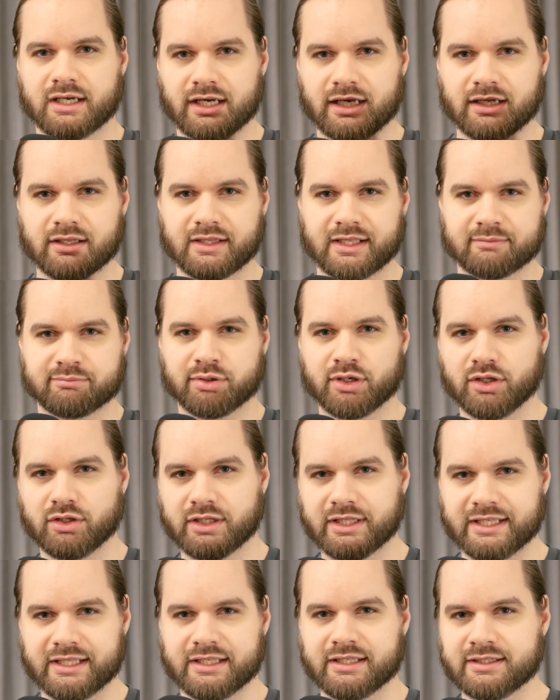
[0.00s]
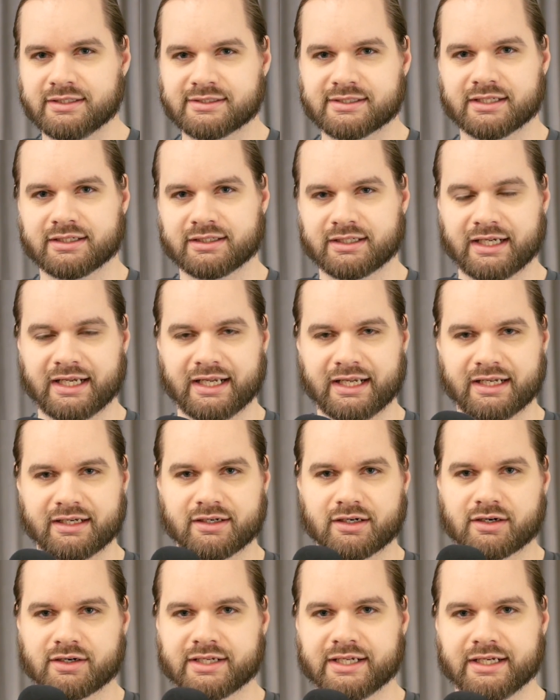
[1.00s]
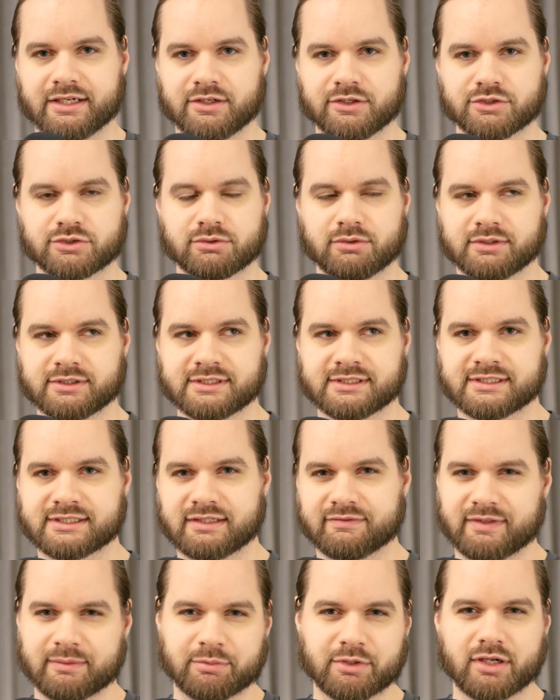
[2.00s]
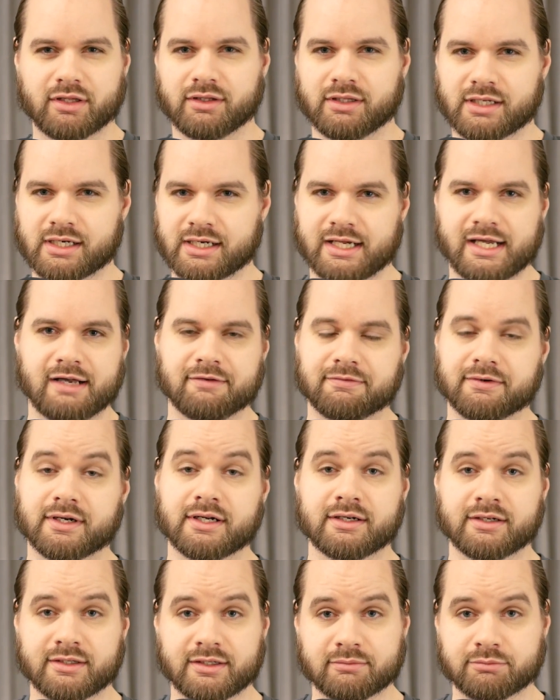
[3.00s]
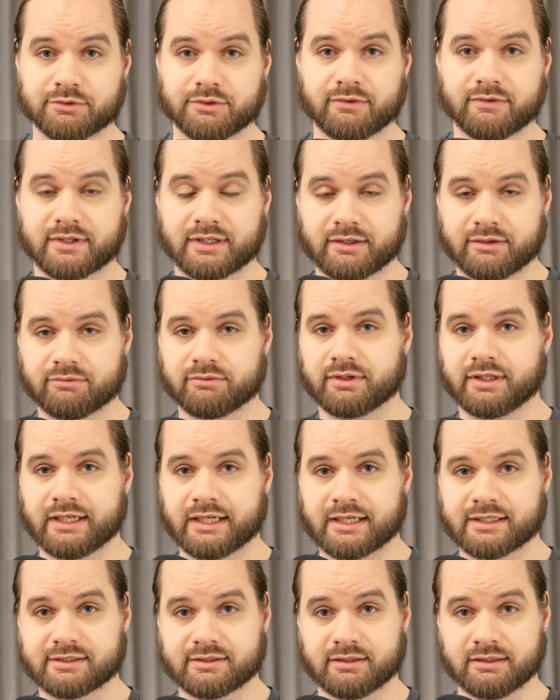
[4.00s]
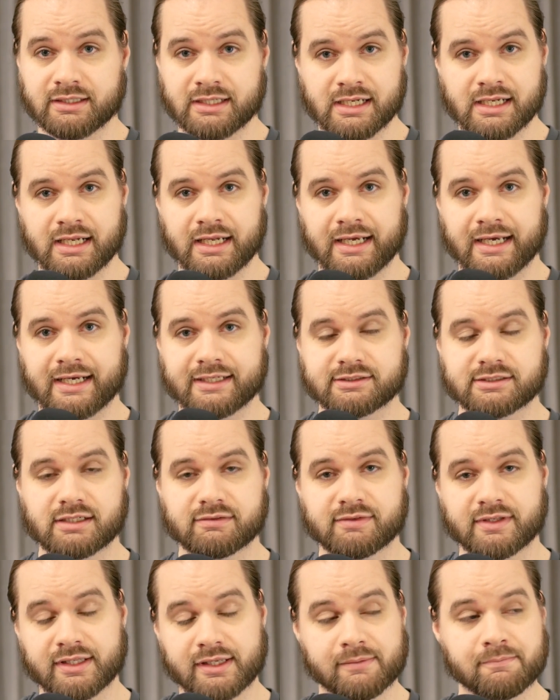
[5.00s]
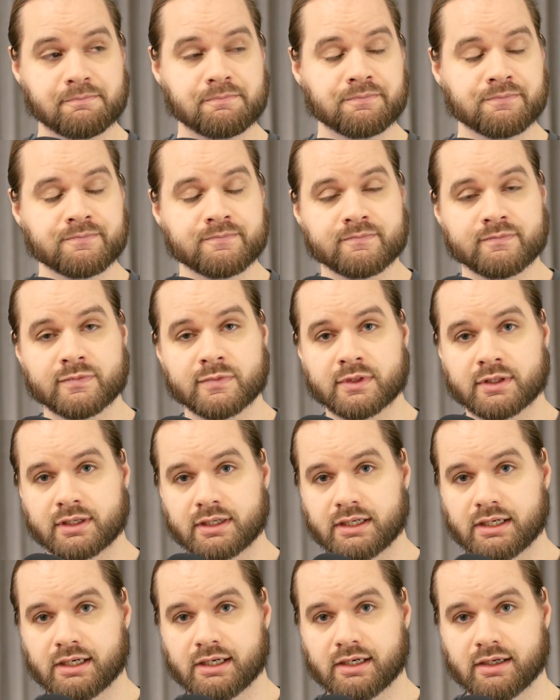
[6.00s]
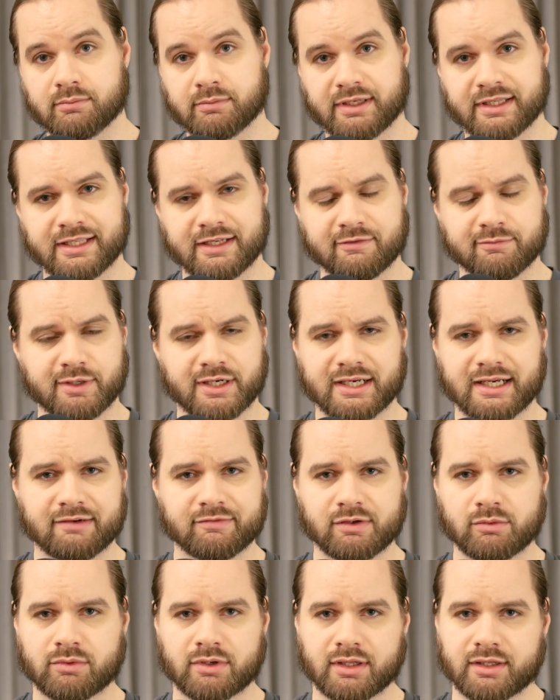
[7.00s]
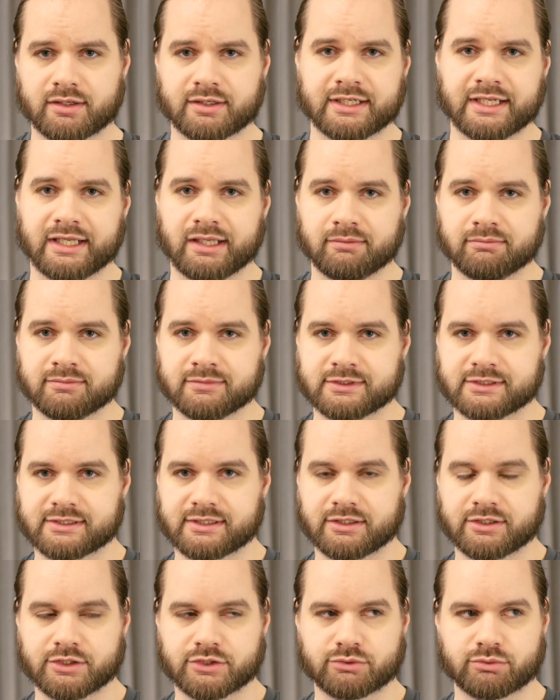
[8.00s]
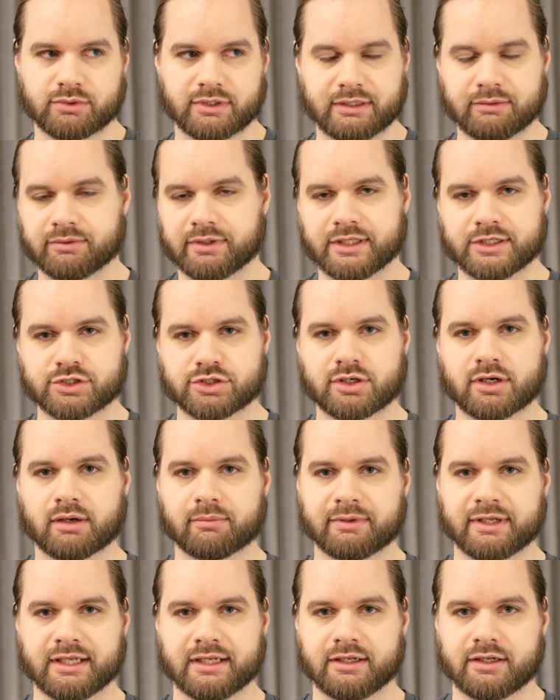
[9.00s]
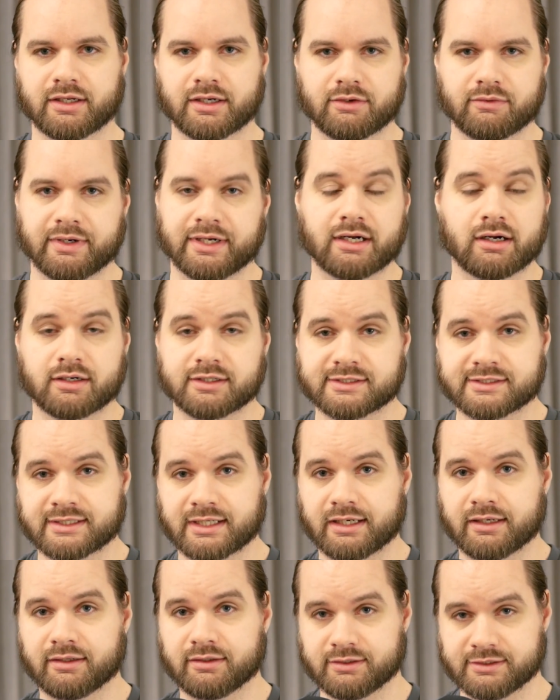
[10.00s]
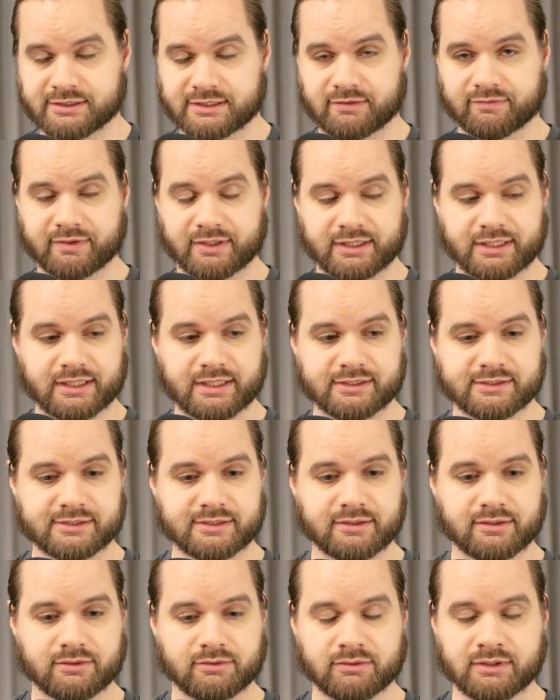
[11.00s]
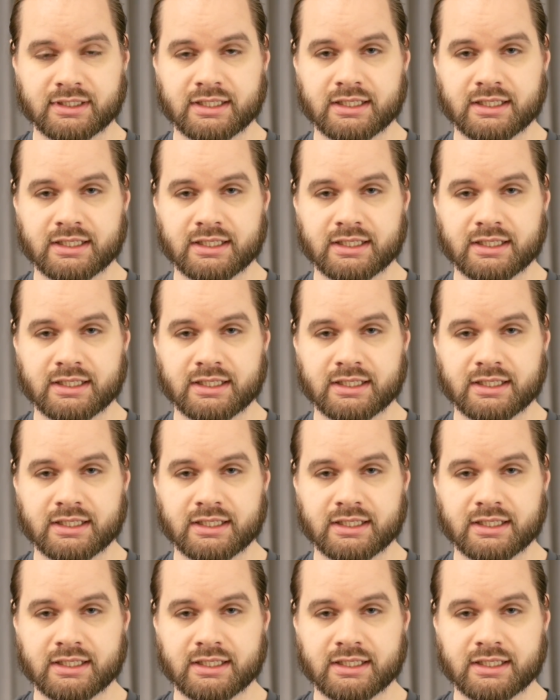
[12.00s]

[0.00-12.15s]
like pulleys and arcade controls and stuff. They put a lot of effort into their booth. They really had, hats off to them. I think I bought every one of their games. They're just really, really charming, got a great art style and stuff like that. So